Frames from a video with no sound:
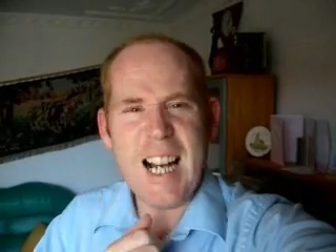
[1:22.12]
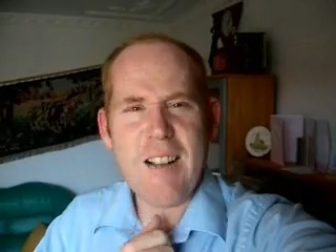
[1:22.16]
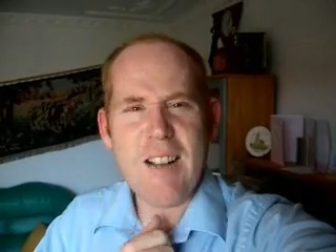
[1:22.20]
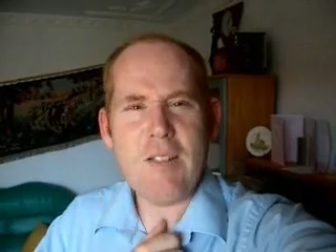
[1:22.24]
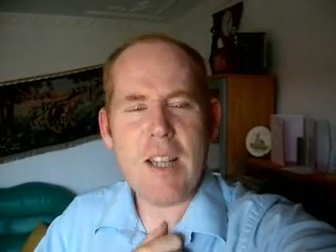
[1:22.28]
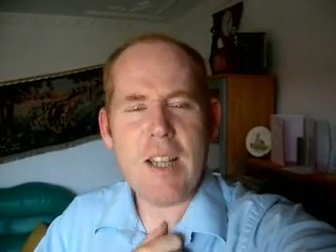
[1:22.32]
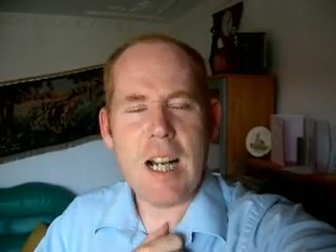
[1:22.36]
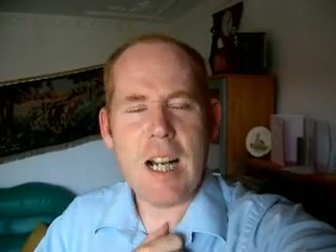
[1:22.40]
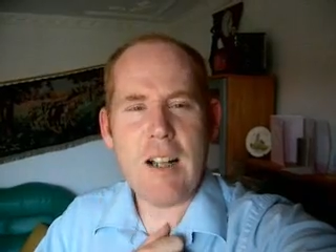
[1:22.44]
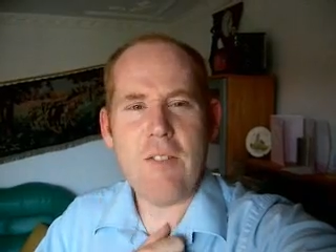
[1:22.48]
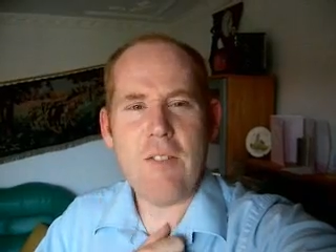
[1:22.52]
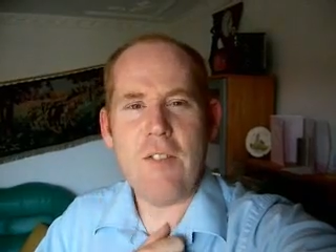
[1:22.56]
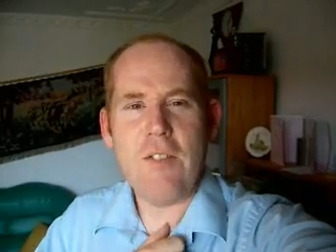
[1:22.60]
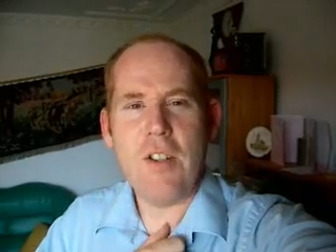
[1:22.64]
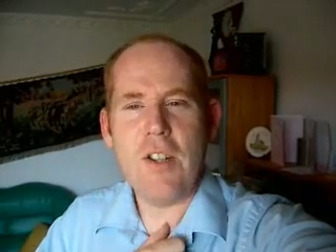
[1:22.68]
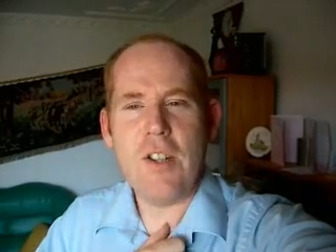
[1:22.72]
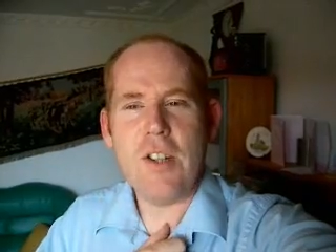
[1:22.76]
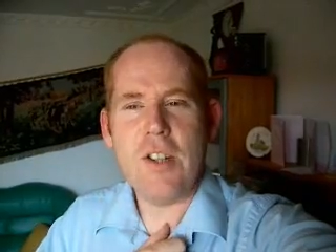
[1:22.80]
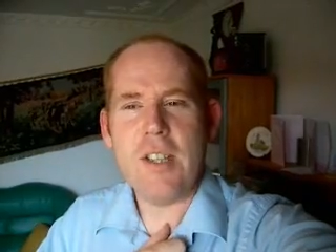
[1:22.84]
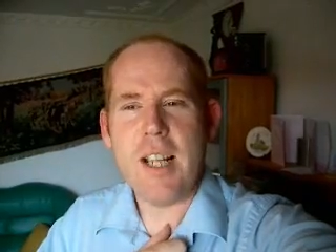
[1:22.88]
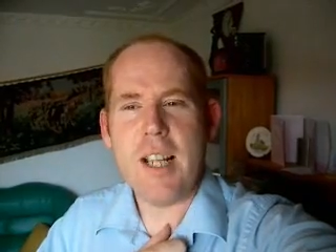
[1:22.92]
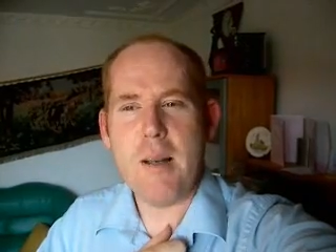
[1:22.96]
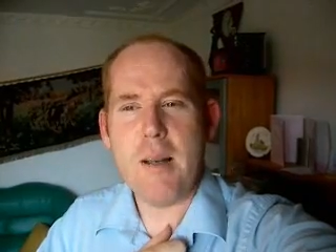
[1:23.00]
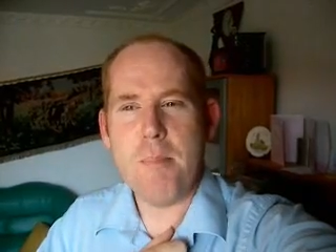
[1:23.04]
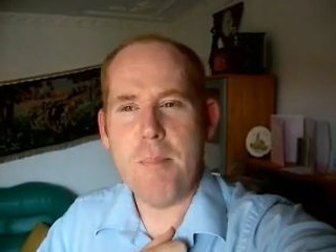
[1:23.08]
after that
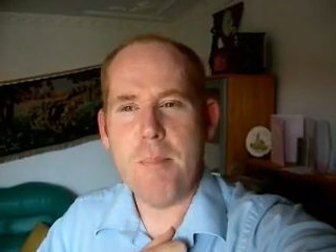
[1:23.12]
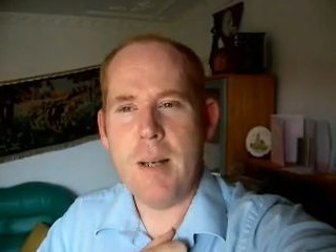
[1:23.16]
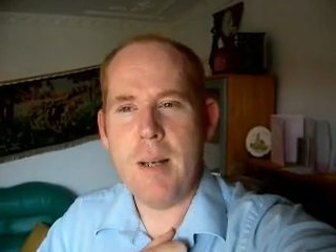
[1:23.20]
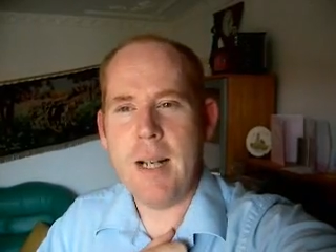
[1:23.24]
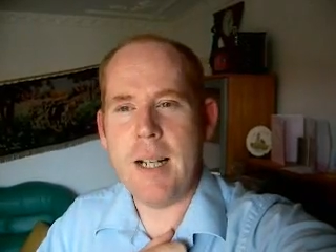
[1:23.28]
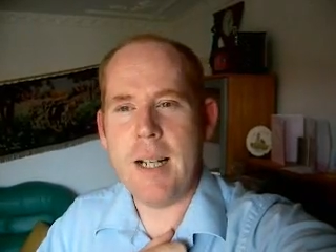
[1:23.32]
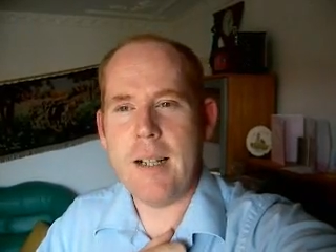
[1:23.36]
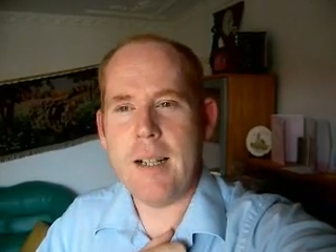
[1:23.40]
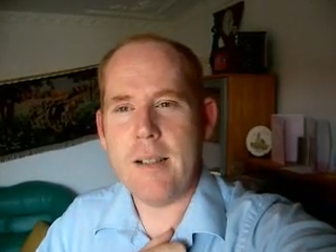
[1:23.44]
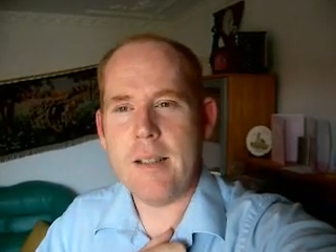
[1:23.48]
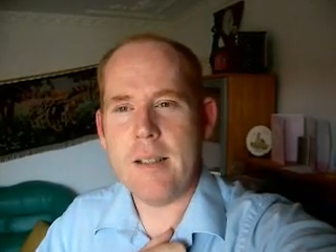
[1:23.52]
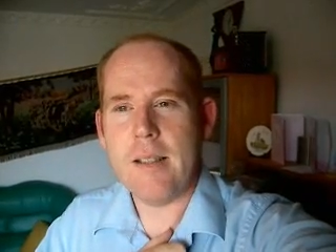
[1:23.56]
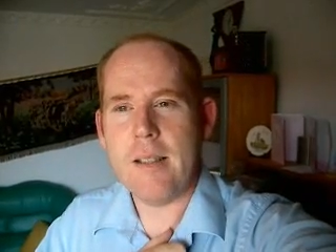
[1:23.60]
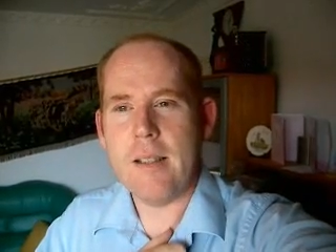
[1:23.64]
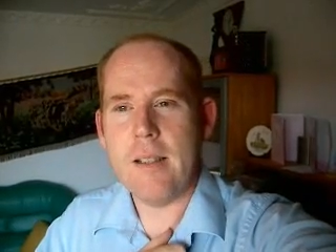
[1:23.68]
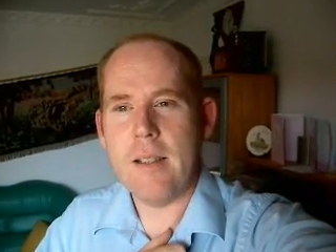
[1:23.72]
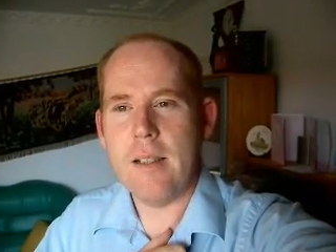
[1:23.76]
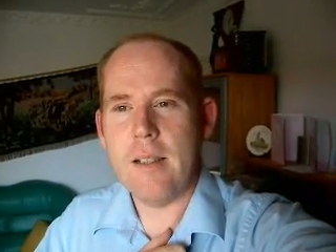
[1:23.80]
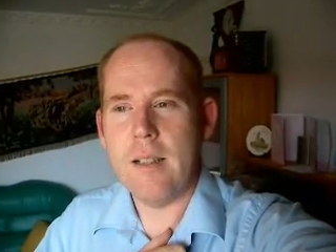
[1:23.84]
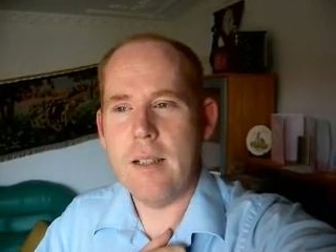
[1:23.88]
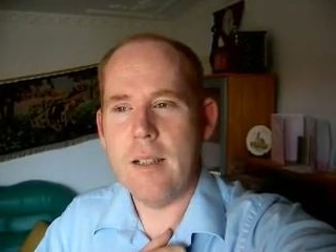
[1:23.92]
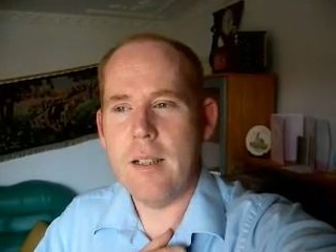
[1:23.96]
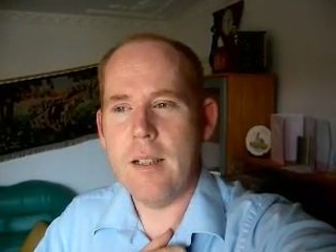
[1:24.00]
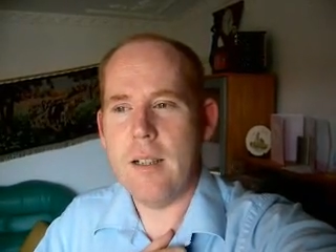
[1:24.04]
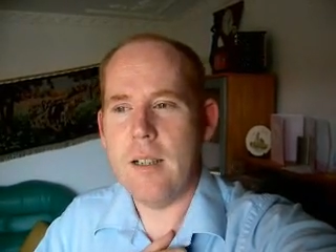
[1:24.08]
first 10 minutes,
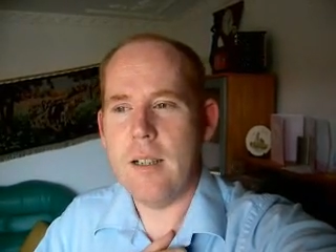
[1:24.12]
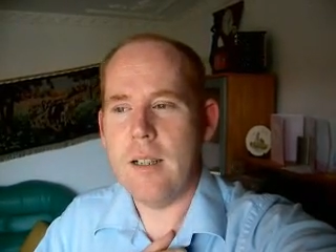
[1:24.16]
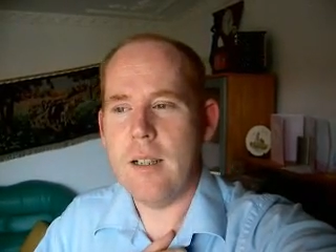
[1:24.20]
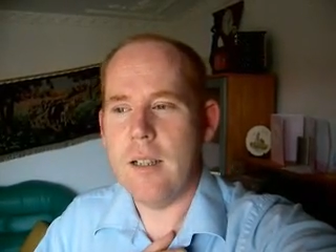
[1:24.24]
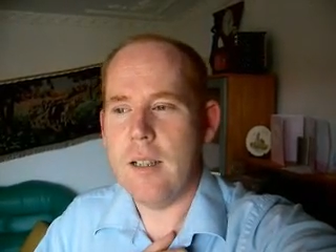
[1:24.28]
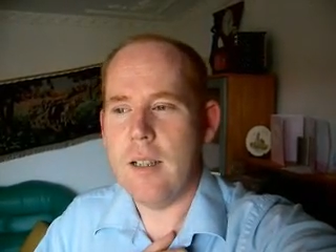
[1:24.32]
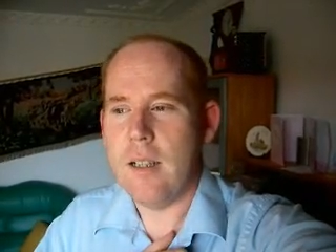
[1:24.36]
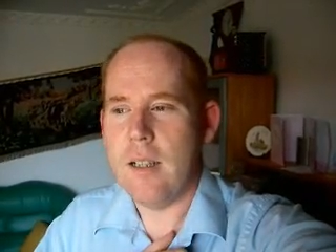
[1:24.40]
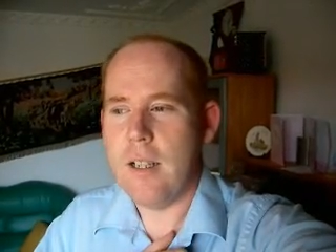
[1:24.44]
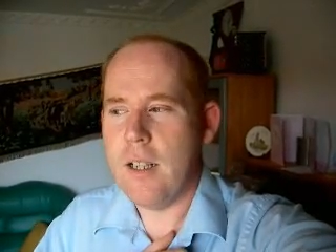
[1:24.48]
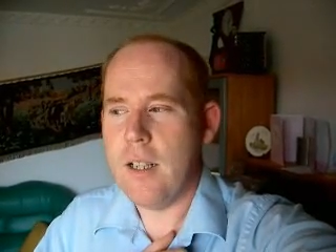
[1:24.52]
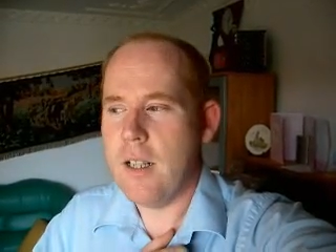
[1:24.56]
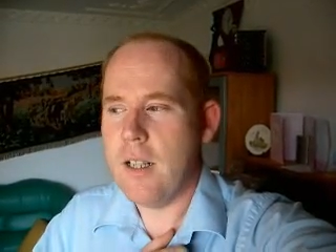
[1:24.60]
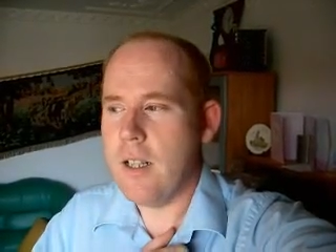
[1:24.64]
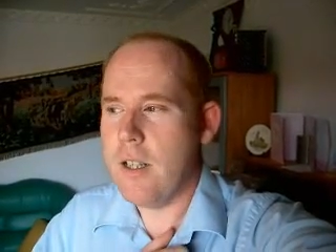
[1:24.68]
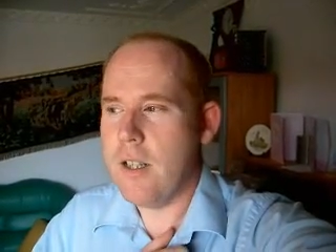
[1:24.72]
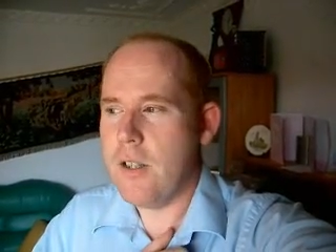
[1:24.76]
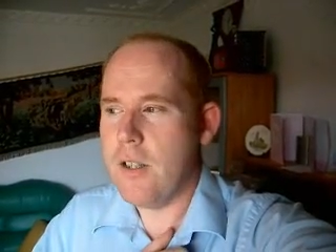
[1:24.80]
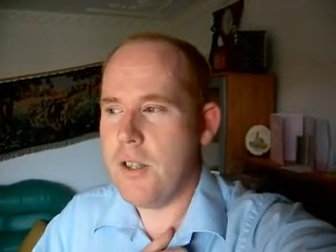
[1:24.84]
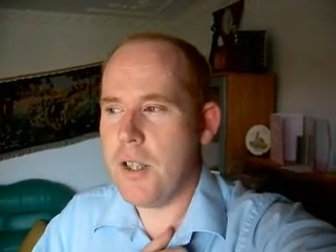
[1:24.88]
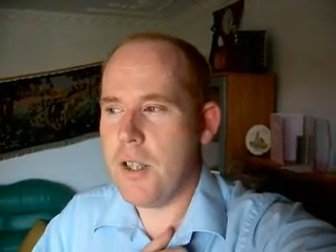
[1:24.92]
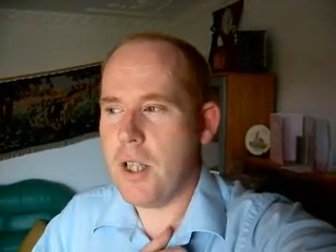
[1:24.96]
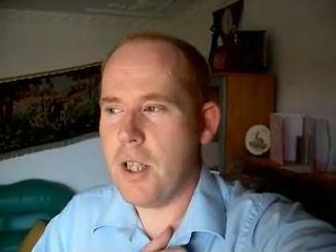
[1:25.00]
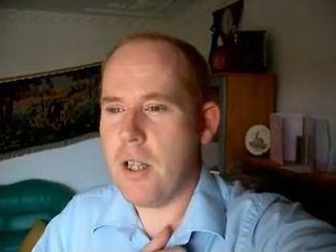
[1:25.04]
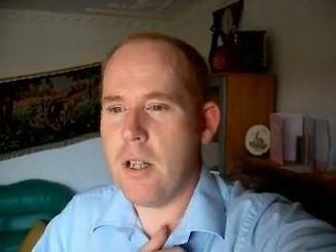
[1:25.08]

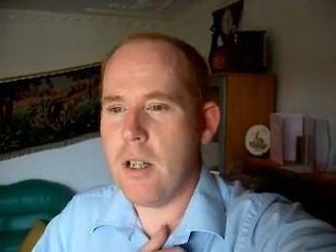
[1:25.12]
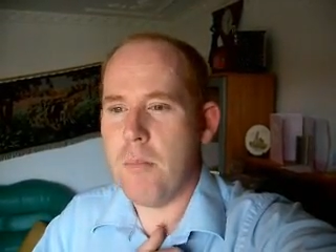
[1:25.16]
she